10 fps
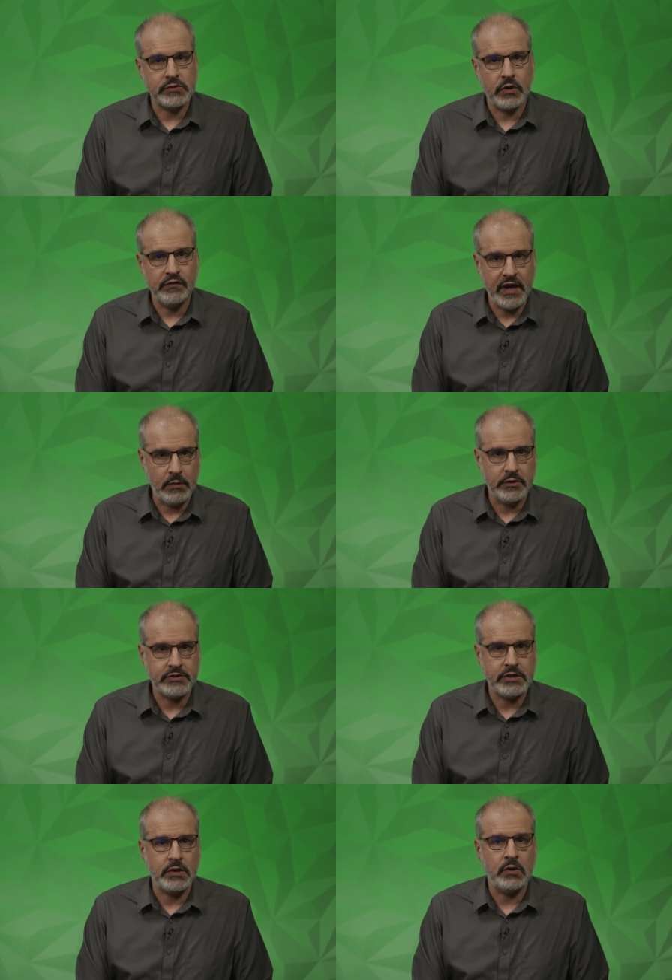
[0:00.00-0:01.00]
are available
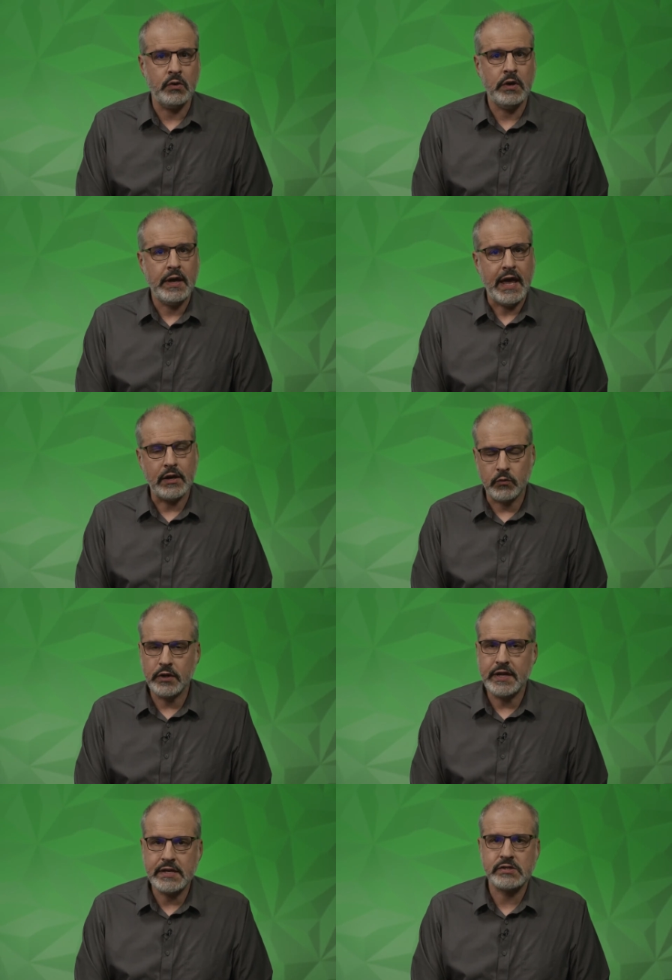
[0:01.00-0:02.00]
to you, and it
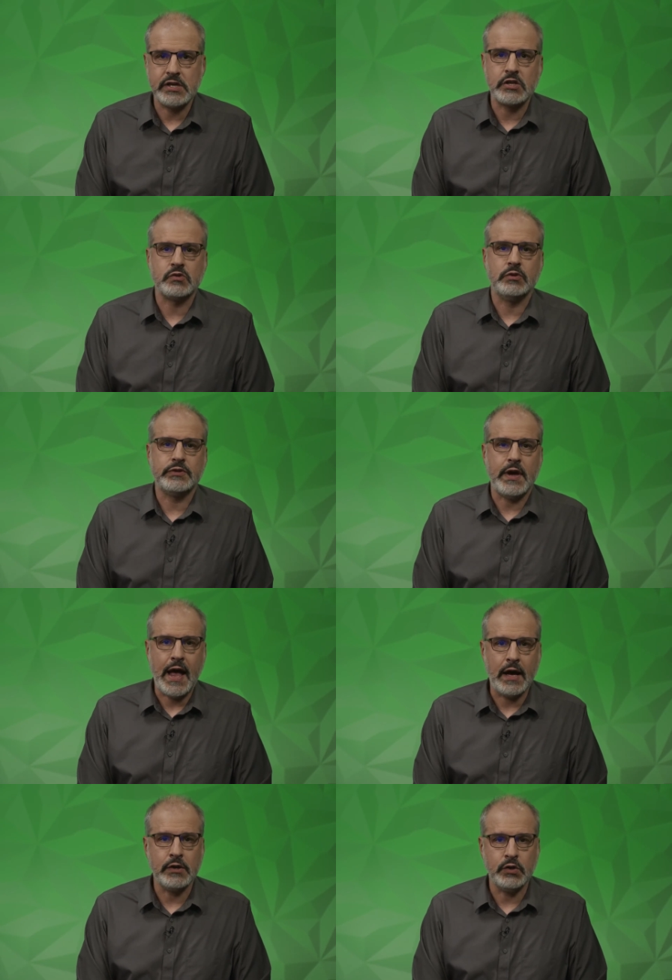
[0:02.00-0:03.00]
really is central to
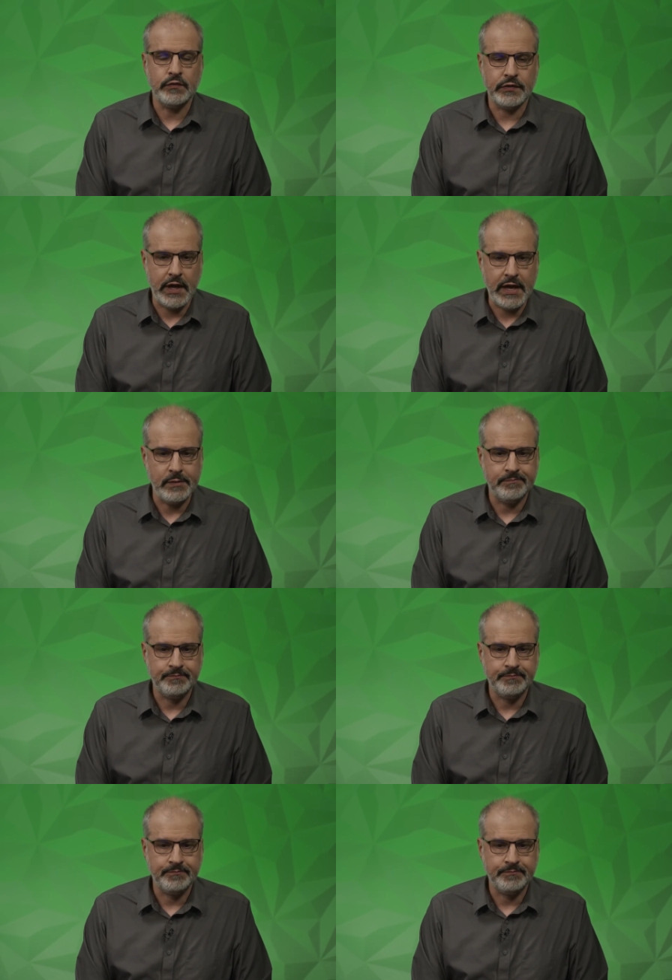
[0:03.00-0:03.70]
how you flight.